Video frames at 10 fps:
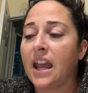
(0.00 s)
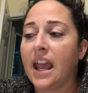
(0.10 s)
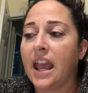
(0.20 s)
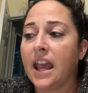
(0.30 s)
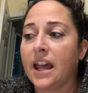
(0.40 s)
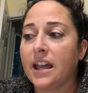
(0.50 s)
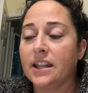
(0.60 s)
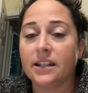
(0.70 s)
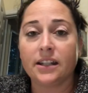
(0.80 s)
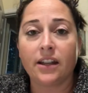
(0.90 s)

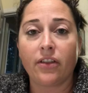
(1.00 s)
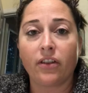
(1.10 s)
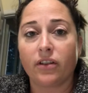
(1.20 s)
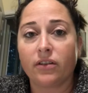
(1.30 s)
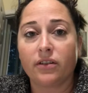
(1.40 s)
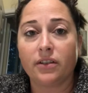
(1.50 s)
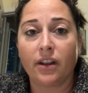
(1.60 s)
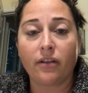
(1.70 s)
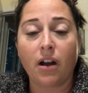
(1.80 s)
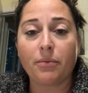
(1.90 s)
And
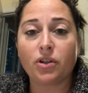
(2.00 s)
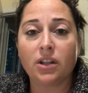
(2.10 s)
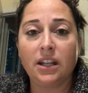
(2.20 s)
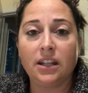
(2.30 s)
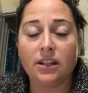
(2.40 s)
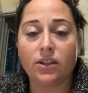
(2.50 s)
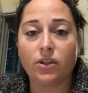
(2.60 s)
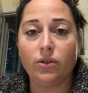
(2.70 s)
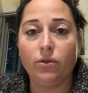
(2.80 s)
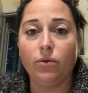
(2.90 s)
another option is
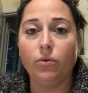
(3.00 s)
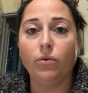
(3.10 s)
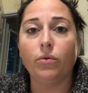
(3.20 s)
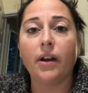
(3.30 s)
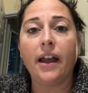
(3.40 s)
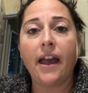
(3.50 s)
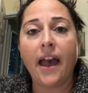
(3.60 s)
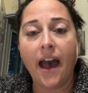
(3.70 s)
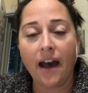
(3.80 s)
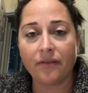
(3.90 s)
to
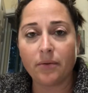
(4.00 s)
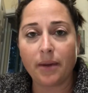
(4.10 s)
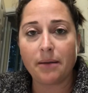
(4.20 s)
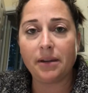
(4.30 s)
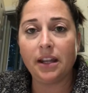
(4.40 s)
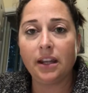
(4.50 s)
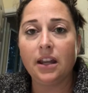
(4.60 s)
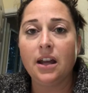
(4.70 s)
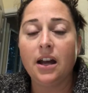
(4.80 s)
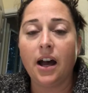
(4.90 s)
have the baby
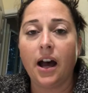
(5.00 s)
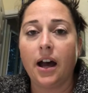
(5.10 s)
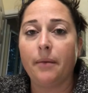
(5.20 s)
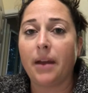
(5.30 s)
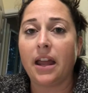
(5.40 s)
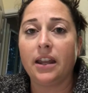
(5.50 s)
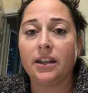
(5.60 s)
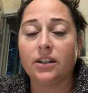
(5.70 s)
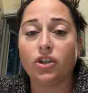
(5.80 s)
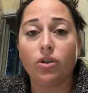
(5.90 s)

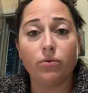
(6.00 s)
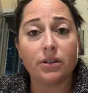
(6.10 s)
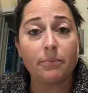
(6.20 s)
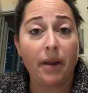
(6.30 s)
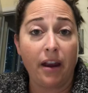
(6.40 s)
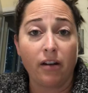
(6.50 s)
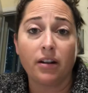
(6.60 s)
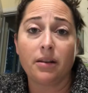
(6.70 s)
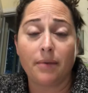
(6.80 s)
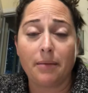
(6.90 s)
and choose to
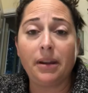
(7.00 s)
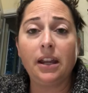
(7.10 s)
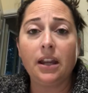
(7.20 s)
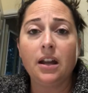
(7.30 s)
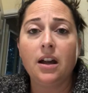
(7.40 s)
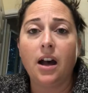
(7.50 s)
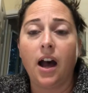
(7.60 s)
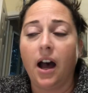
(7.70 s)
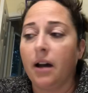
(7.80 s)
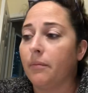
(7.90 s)
parent the baby,
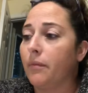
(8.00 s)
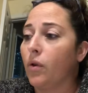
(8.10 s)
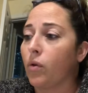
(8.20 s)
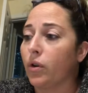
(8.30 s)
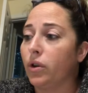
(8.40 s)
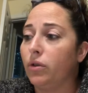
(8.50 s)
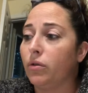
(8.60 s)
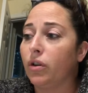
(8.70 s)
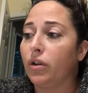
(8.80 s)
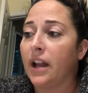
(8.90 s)
or you
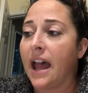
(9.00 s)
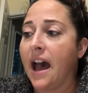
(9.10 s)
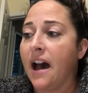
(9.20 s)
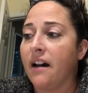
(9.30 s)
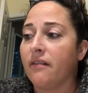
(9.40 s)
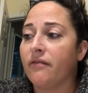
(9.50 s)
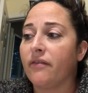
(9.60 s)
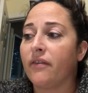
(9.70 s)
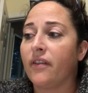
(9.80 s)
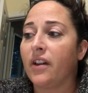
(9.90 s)
could have
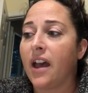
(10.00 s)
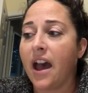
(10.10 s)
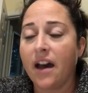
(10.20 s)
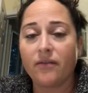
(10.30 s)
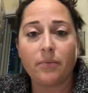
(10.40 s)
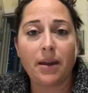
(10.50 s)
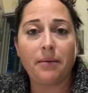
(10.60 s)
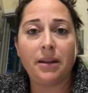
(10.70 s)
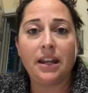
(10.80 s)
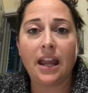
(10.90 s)
a
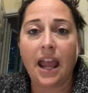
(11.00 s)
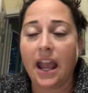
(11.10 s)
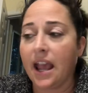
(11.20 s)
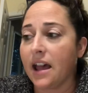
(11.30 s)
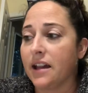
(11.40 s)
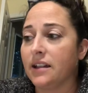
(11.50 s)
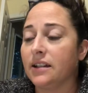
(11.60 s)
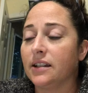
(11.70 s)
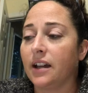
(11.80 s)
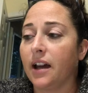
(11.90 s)
baby and